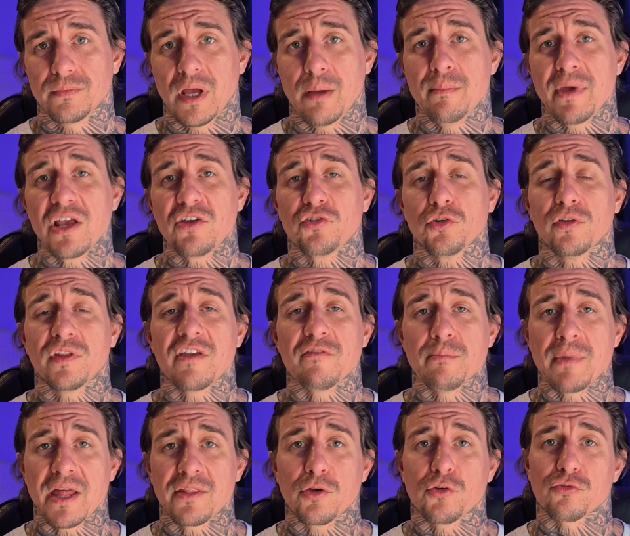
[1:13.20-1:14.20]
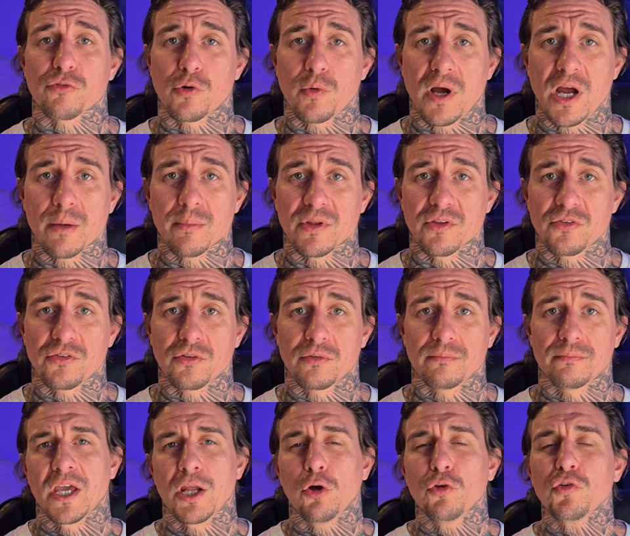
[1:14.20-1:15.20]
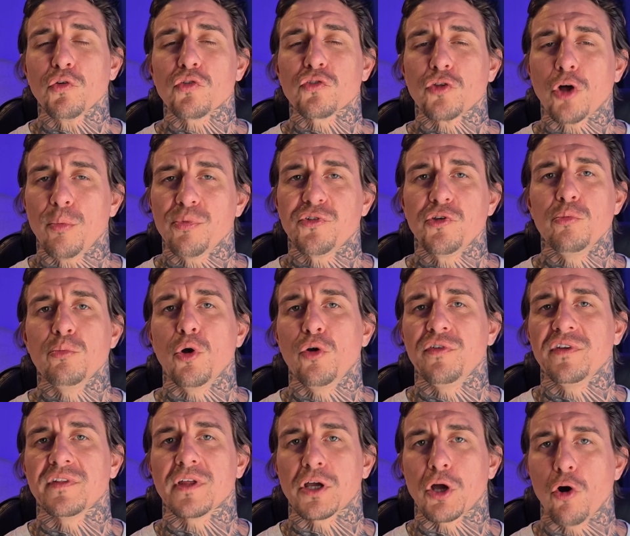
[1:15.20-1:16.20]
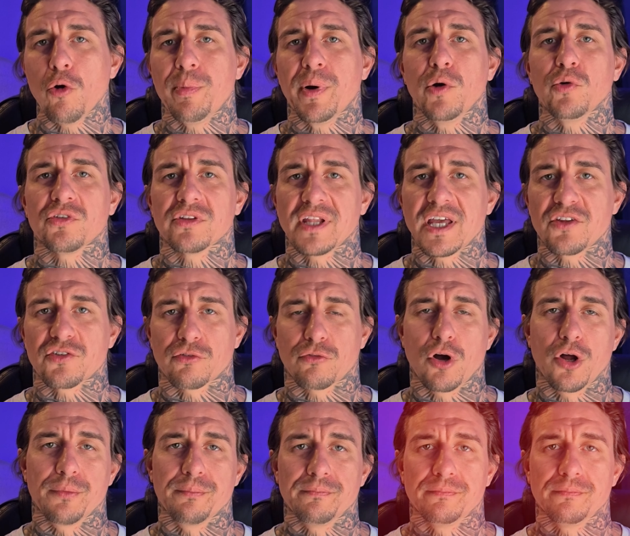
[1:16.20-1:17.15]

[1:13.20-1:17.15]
and make sure they've met those requirements. It also stops you moving the goalposts later on.